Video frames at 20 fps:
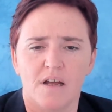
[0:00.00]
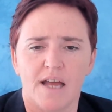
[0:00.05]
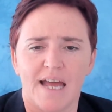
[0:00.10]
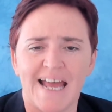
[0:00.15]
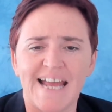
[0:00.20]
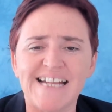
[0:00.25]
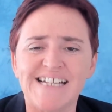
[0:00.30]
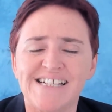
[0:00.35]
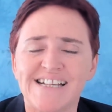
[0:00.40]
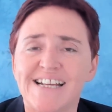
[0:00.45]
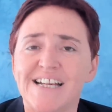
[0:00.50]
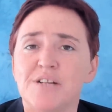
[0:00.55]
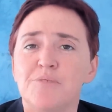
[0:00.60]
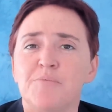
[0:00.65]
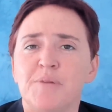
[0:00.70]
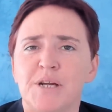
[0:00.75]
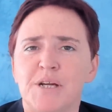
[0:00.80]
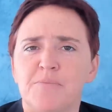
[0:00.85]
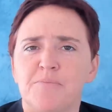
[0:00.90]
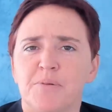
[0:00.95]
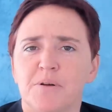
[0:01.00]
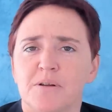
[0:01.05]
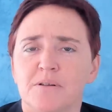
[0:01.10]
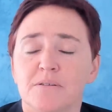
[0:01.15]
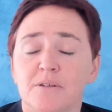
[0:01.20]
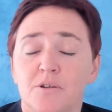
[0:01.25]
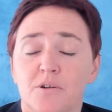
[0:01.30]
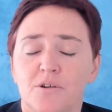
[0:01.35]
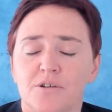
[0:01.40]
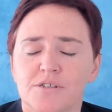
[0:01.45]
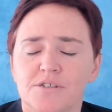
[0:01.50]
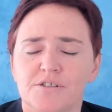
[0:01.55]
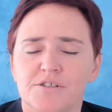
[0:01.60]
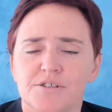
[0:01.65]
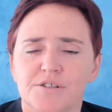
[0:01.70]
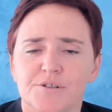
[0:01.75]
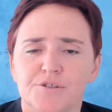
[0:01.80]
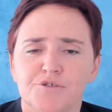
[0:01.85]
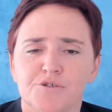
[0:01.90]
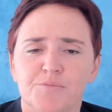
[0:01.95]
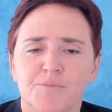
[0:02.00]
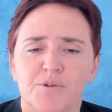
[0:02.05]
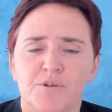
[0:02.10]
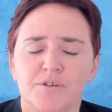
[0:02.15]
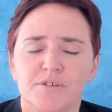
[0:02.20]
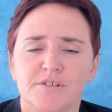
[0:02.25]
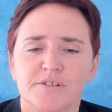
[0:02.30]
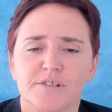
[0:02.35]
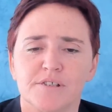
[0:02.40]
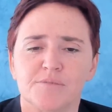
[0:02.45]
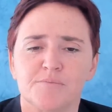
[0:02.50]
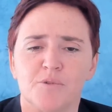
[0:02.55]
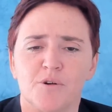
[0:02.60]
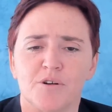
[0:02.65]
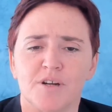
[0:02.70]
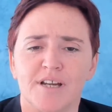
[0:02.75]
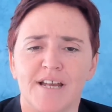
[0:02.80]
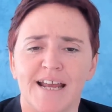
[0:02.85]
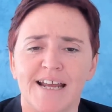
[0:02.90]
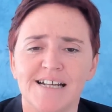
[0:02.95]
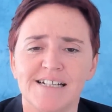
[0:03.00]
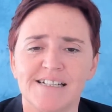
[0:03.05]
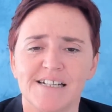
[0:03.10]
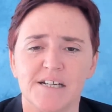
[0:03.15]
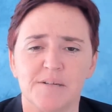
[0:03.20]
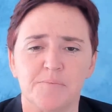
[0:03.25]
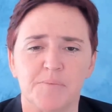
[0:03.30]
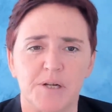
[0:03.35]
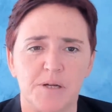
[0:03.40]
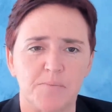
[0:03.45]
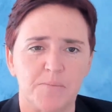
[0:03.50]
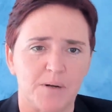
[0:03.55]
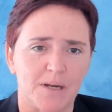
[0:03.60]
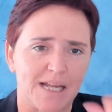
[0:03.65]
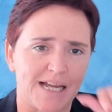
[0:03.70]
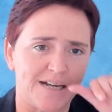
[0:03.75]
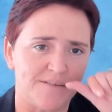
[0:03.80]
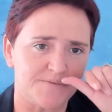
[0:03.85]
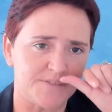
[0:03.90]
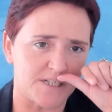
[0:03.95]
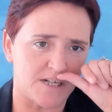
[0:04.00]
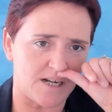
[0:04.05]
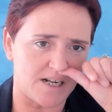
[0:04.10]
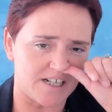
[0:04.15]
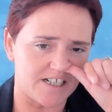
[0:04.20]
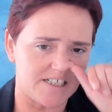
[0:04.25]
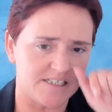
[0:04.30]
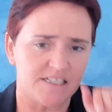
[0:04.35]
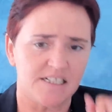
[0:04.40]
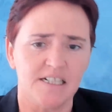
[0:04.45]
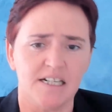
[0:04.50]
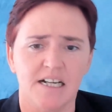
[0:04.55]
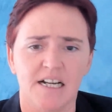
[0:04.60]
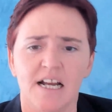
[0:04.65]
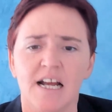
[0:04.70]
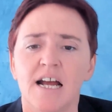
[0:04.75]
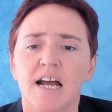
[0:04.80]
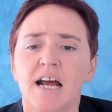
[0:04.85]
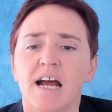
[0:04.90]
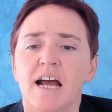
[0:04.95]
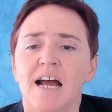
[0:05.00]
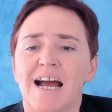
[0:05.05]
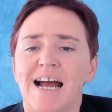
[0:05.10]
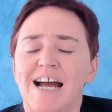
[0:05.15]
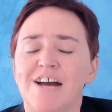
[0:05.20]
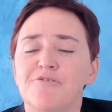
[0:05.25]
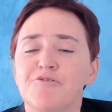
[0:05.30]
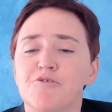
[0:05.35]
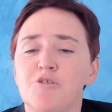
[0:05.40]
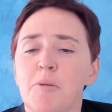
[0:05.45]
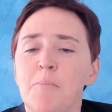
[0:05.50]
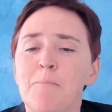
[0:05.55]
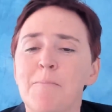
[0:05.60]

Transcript: 18 people, according to news reports this morning, 18 people have died after a